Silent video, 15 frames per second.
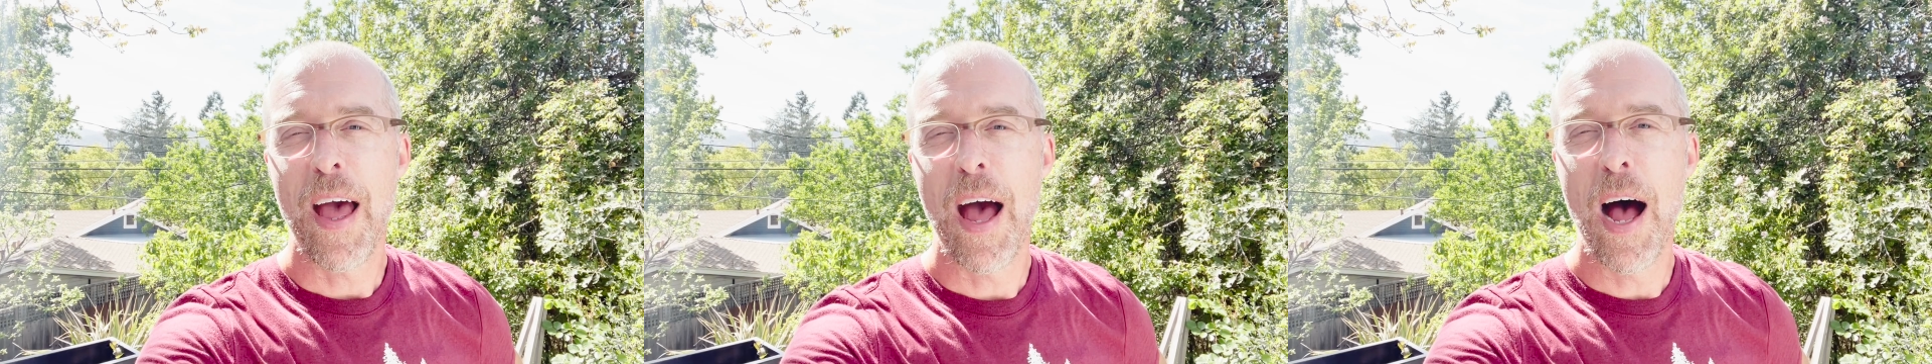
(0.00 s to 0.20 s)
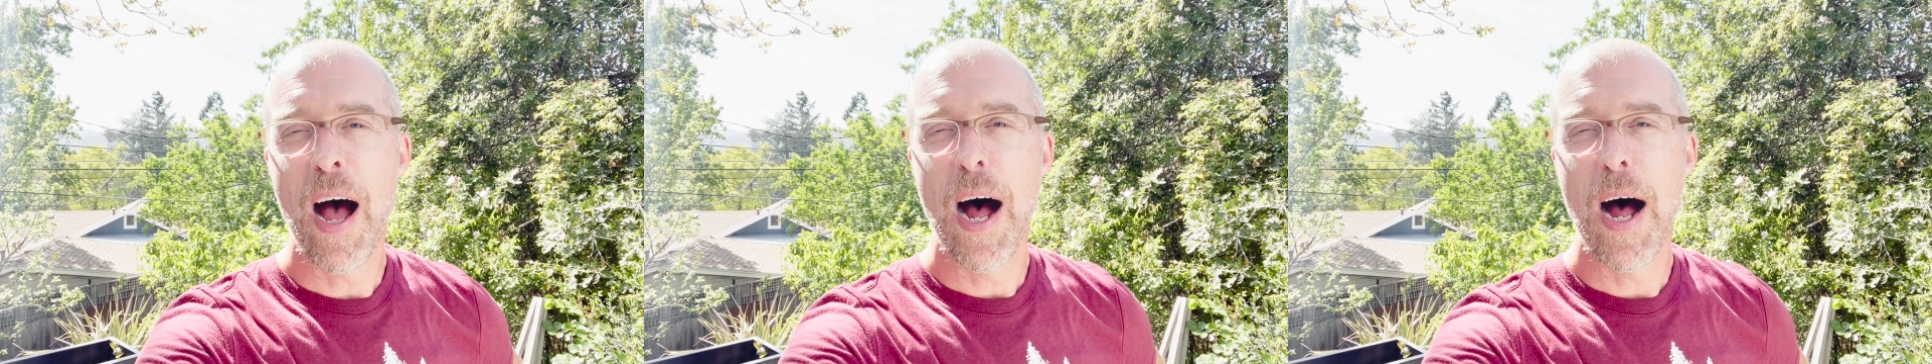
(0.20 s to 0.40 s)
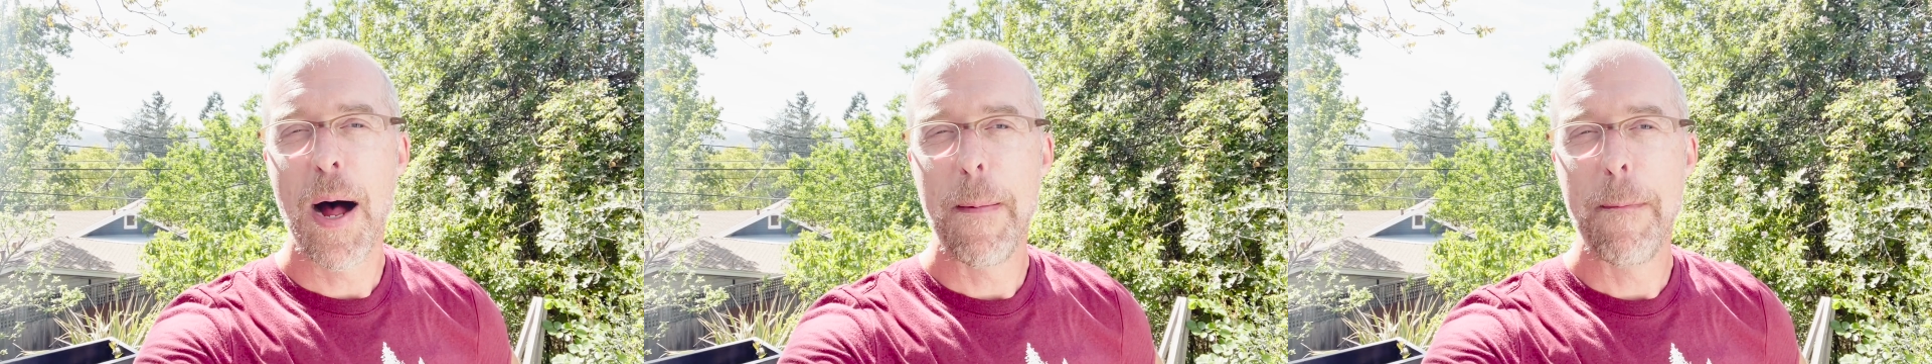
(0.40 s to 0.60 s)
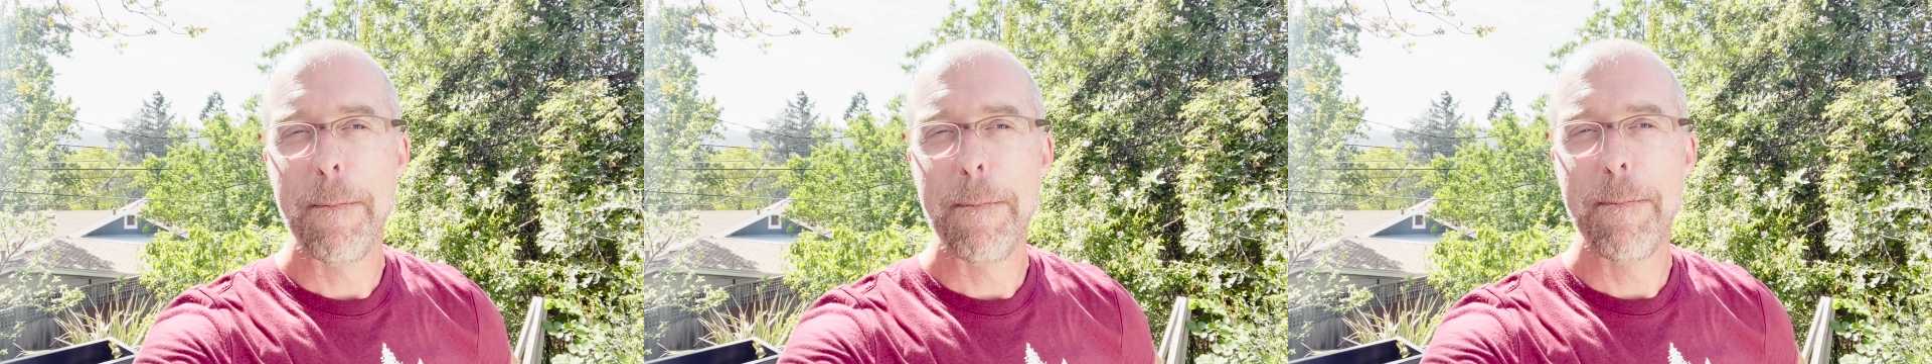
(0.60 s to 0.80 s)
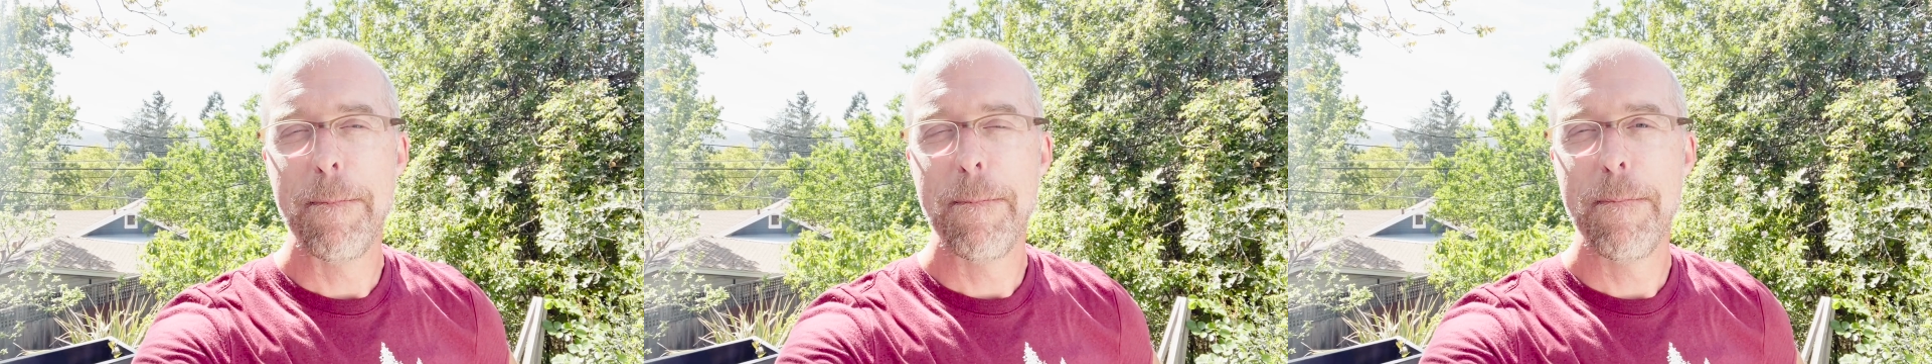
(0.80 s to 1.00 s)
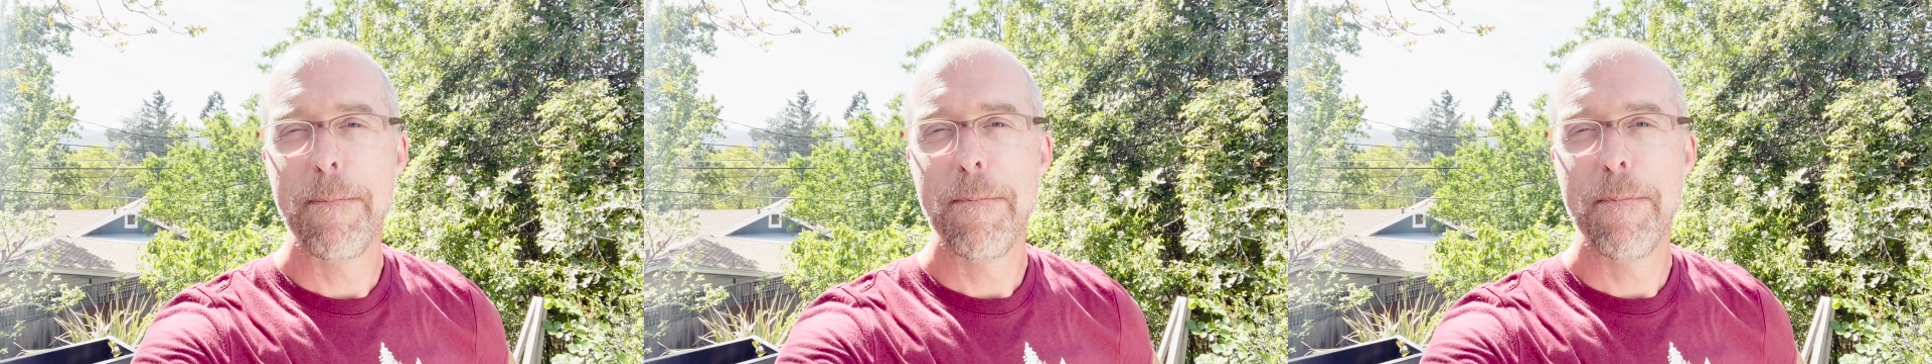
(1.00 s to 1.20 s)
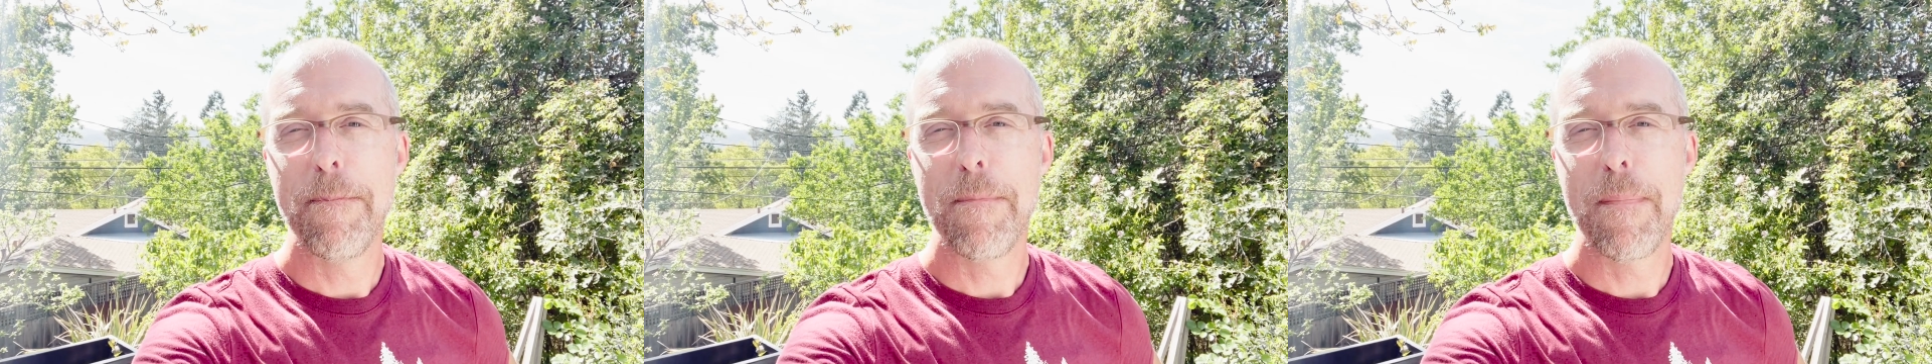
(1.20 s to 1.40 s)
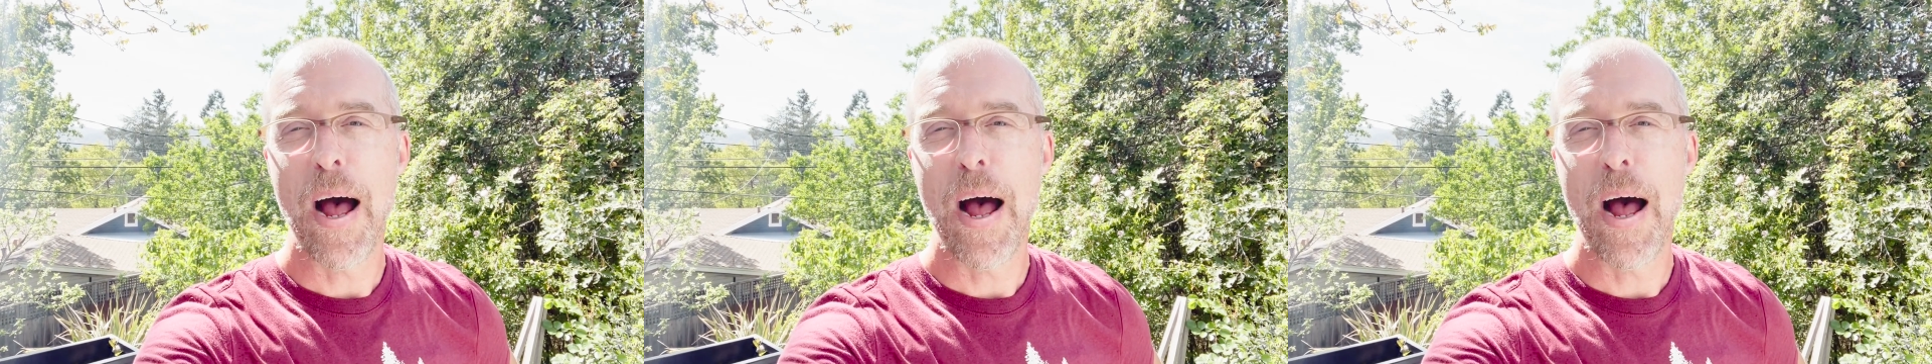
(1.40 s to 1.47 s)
Um,